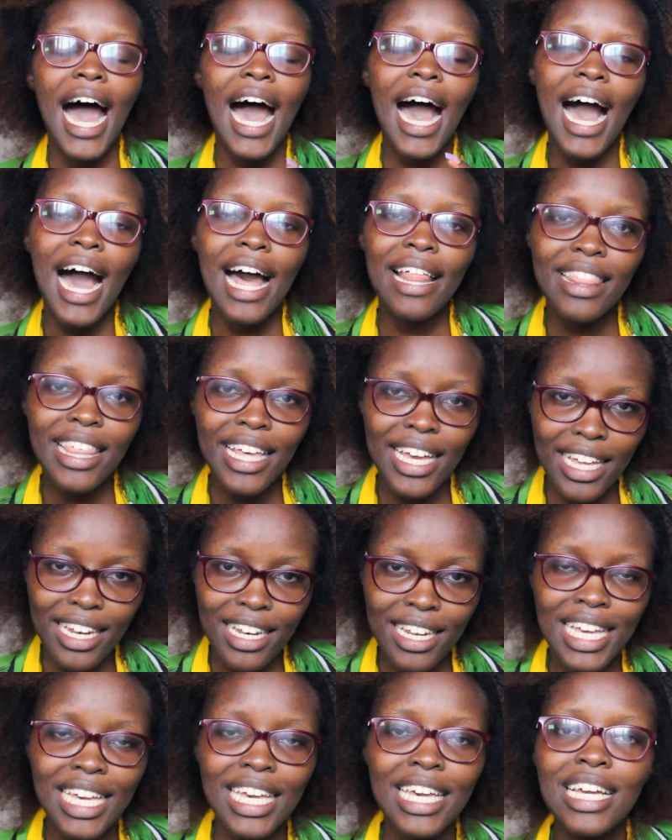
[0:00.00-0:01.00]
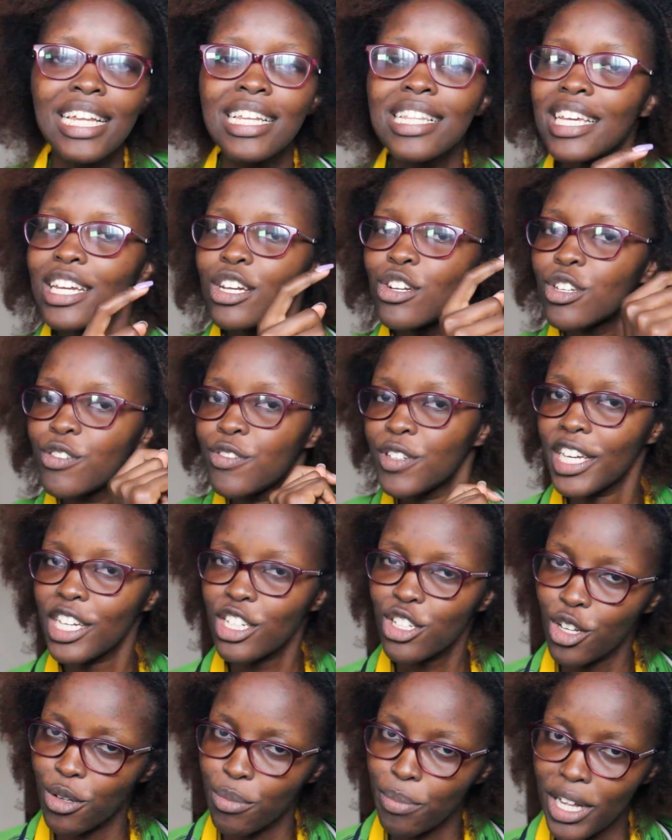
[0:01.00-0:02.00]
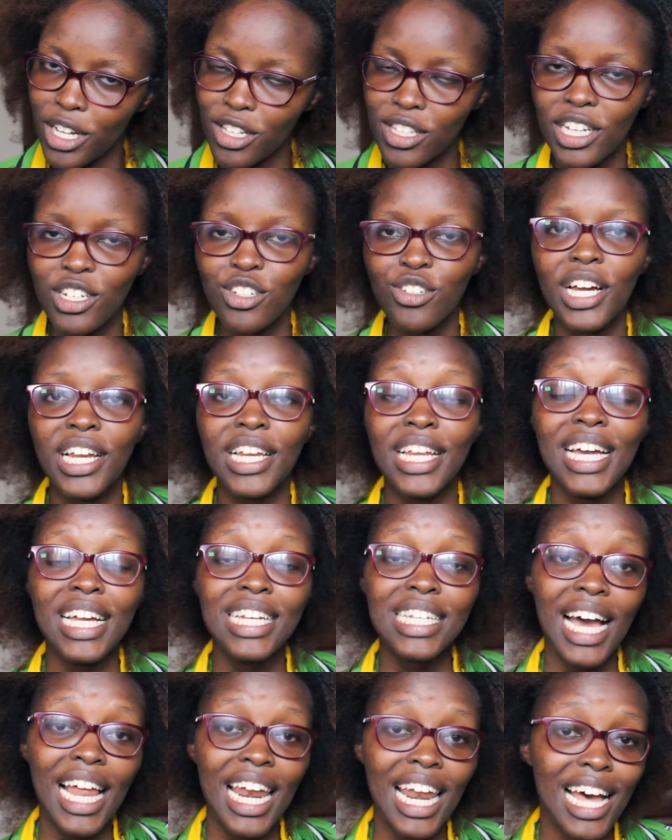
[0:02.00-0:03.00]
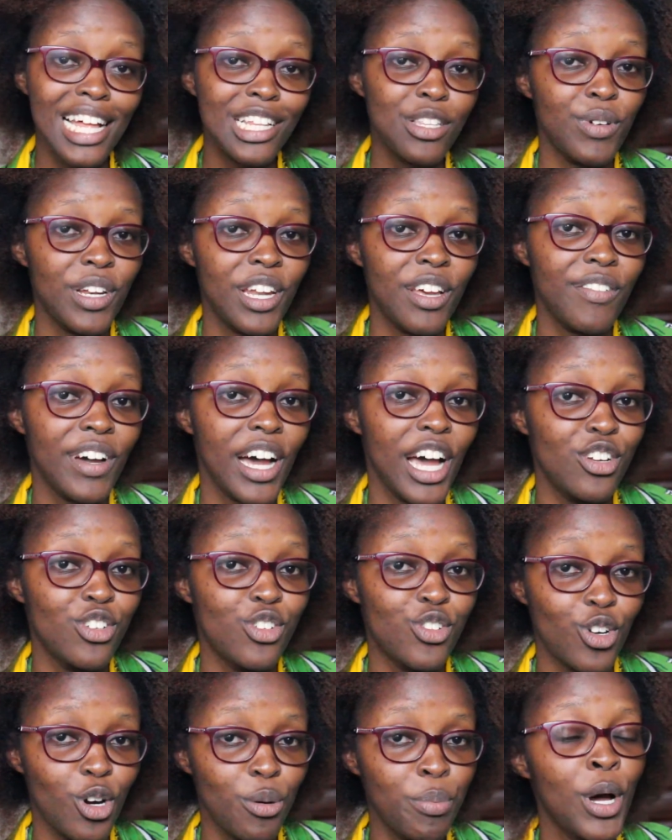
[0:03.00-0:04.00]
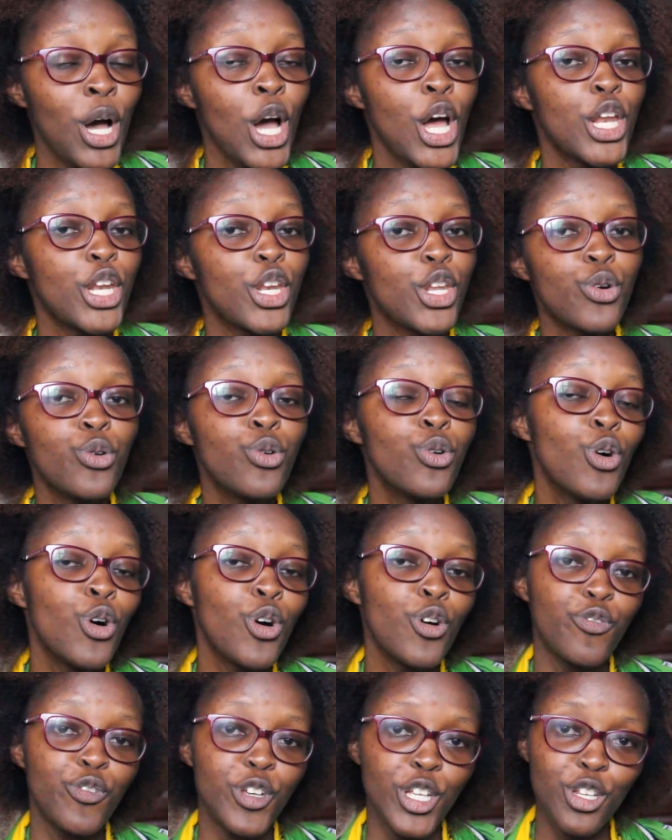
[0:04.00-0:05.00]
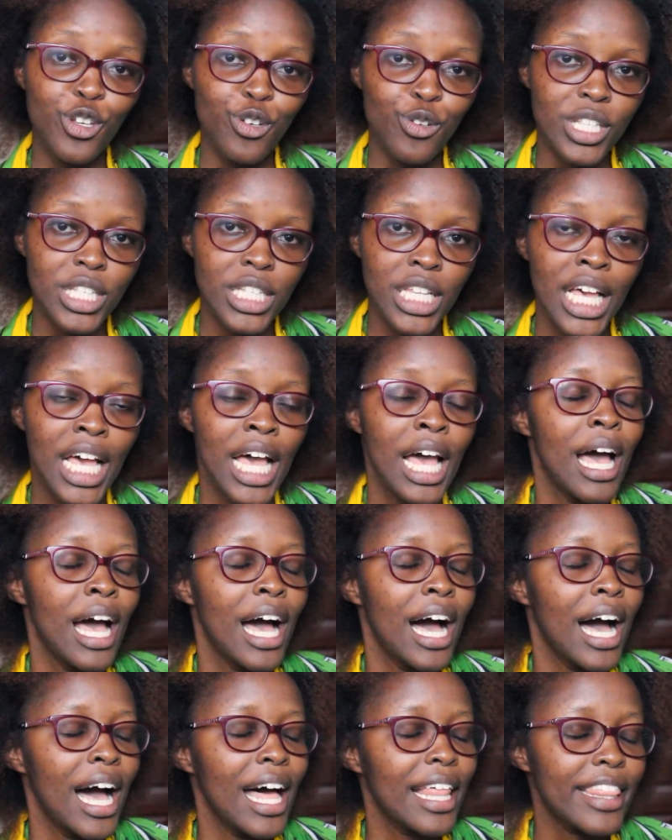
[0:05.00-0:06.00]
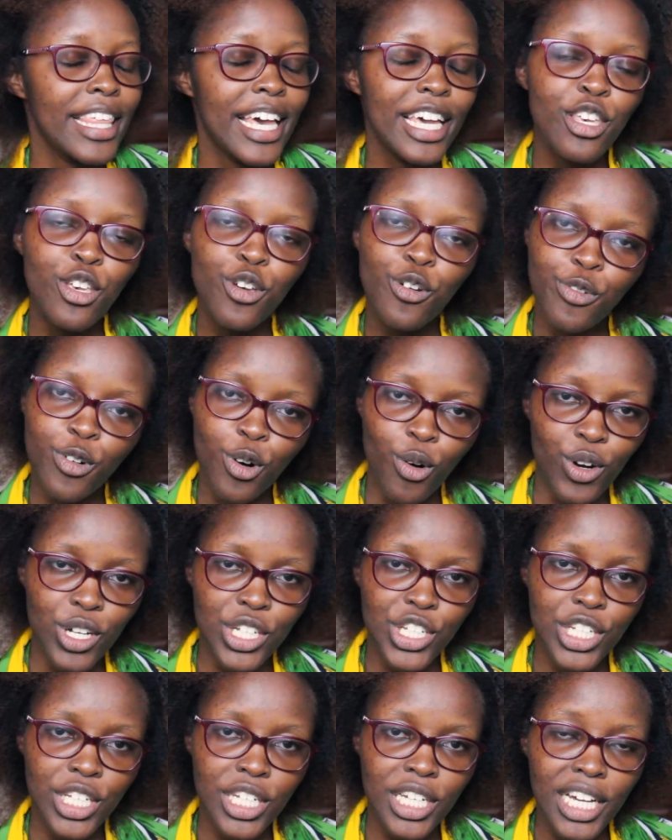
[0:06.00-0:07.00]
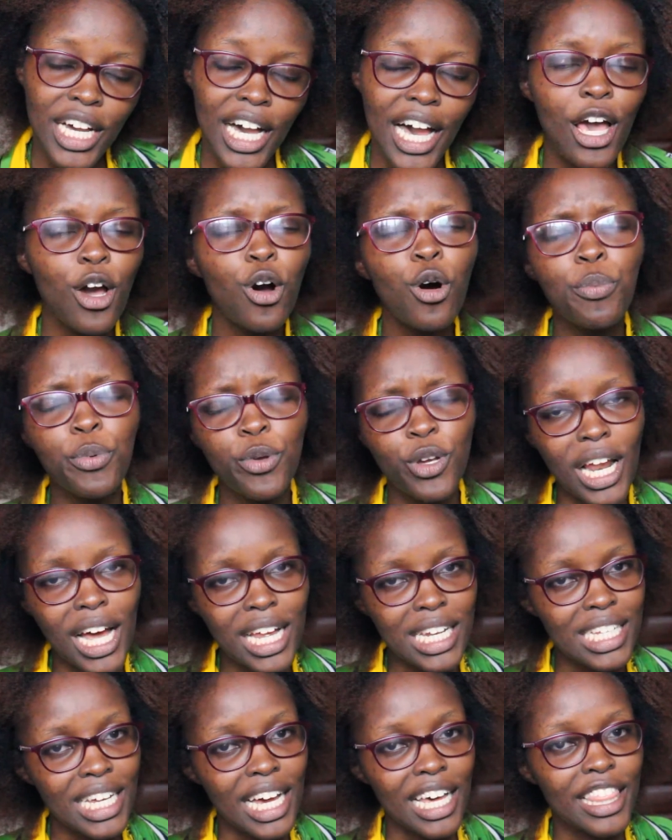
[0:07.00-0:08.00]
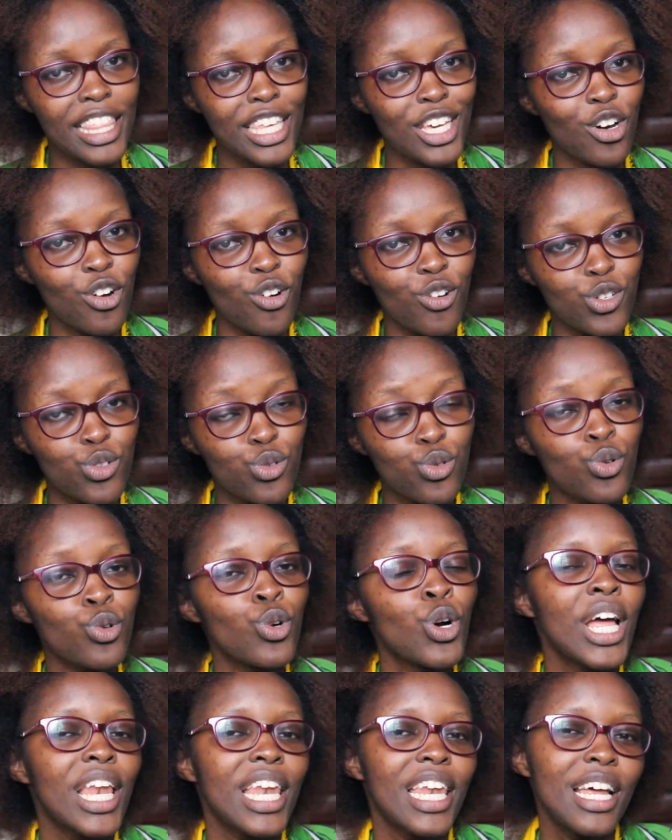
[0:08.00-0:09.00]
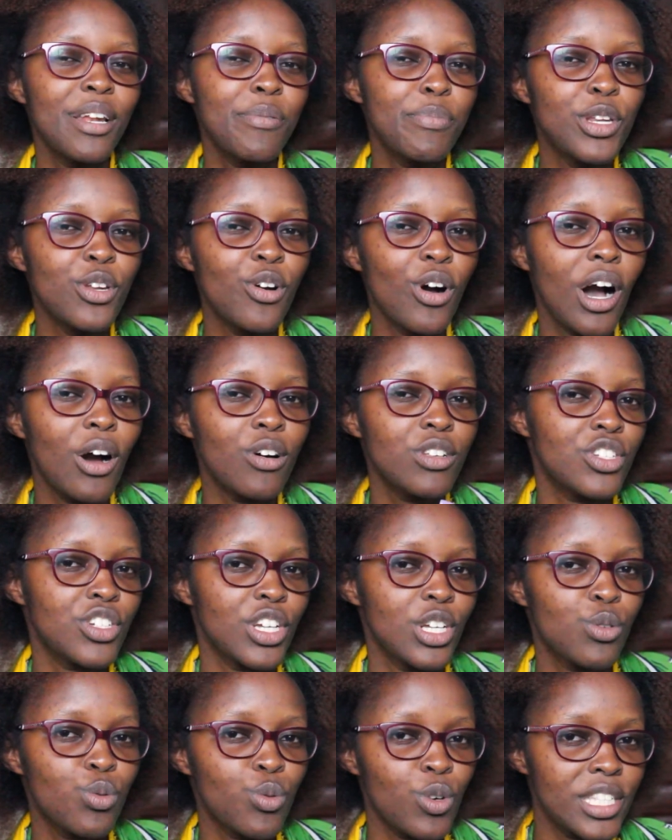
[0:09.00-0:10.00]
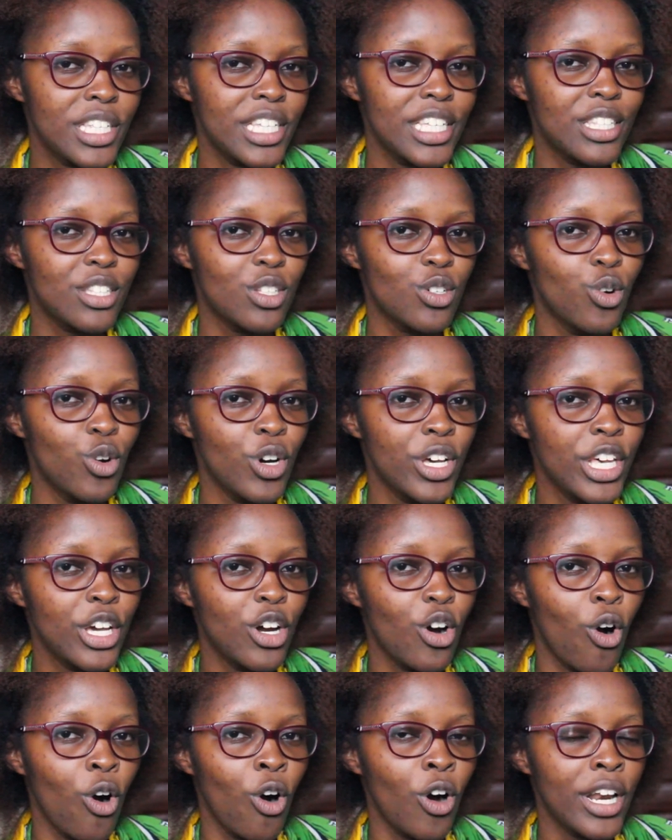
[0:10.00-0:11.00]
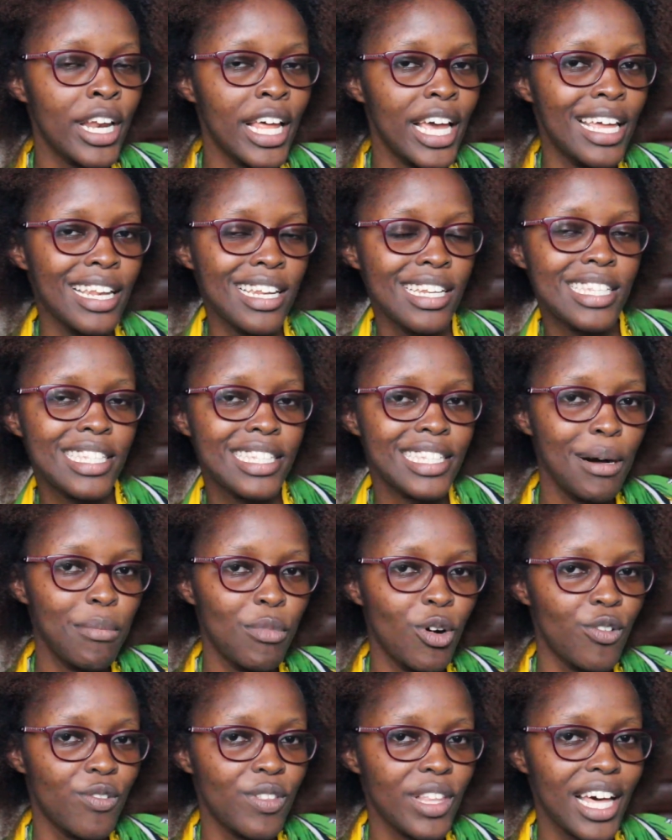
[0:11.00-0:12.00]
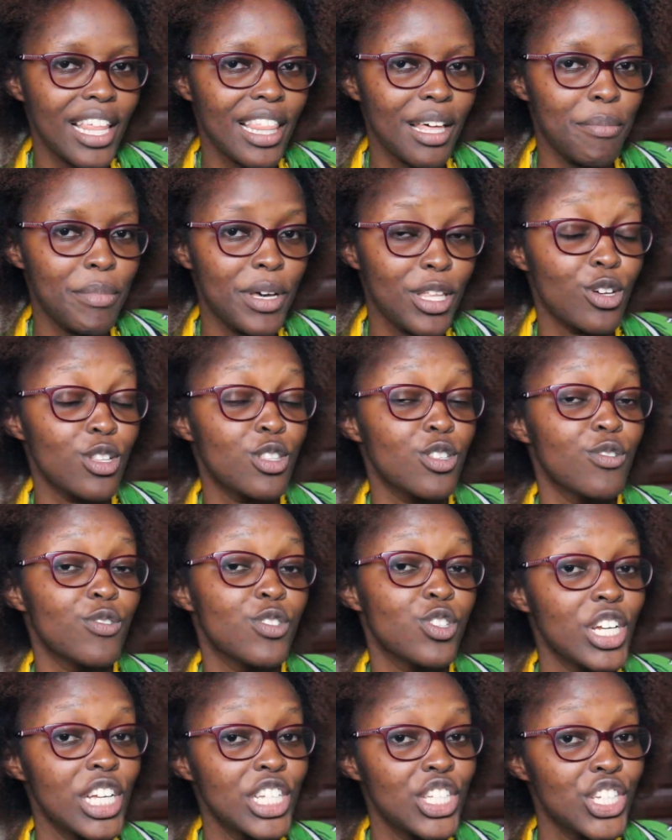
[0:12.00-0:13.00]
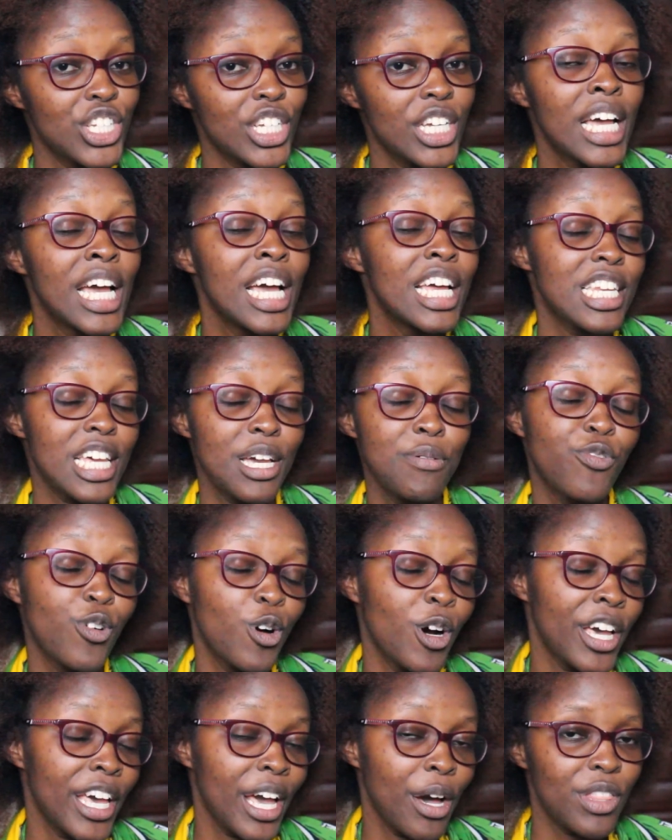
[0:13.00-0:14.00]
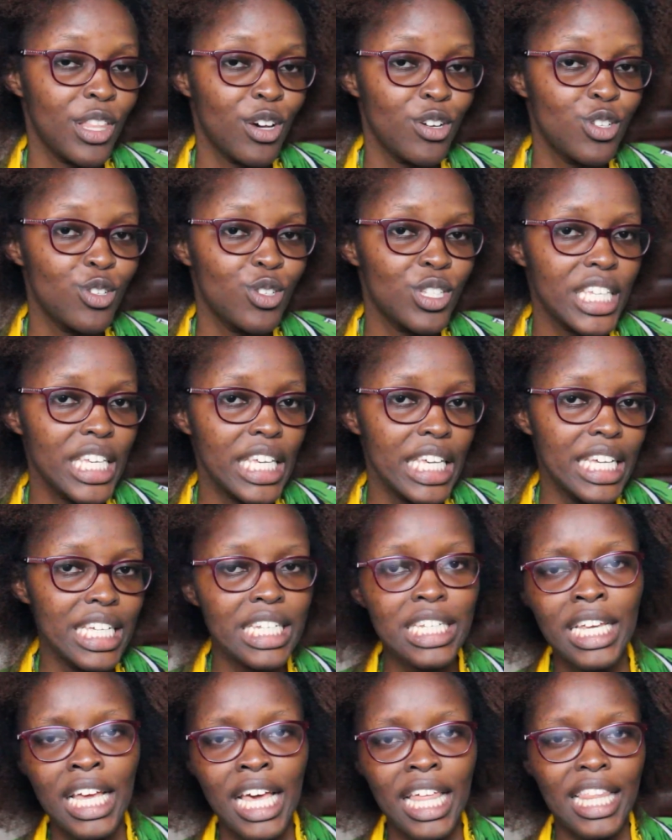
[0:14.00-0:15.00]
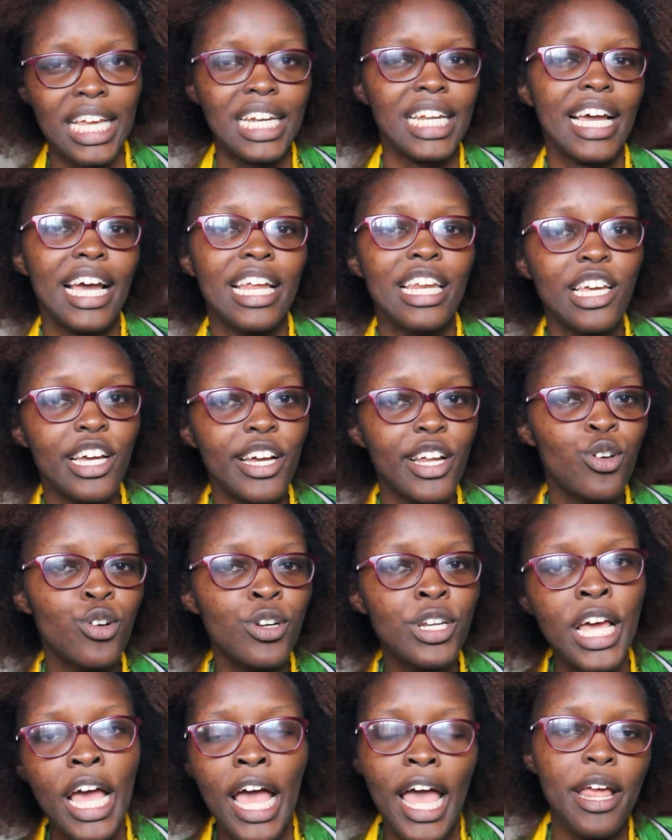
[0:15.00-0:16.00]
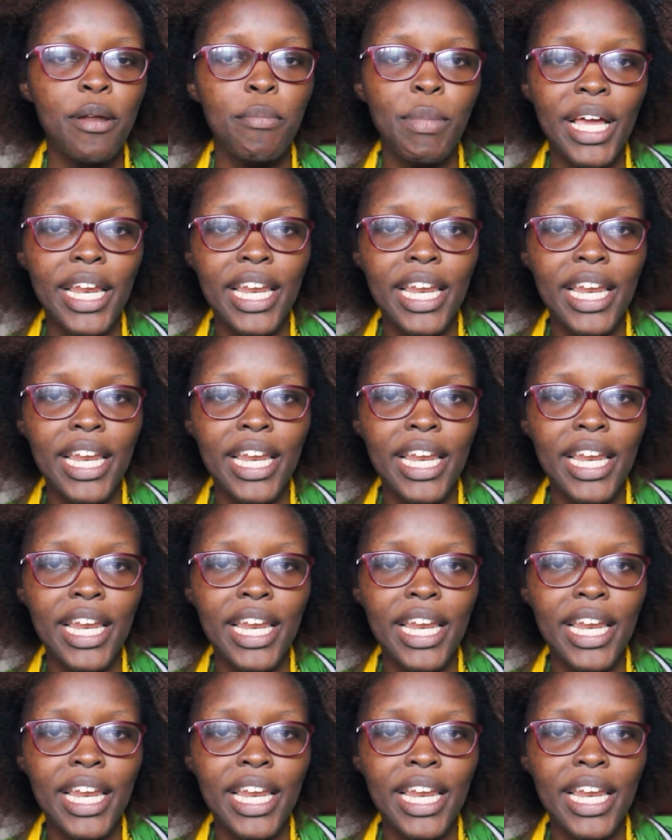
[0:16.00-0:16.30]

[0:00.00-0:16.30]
and then hit the notification bell so that you can get alerts whenever I drop new videos. Thank you for watching. I hope you learned a thing or two. Let me know how Stretch Wars is going on and some of the other methods of stretching type 4 hair without using heat that I can include in my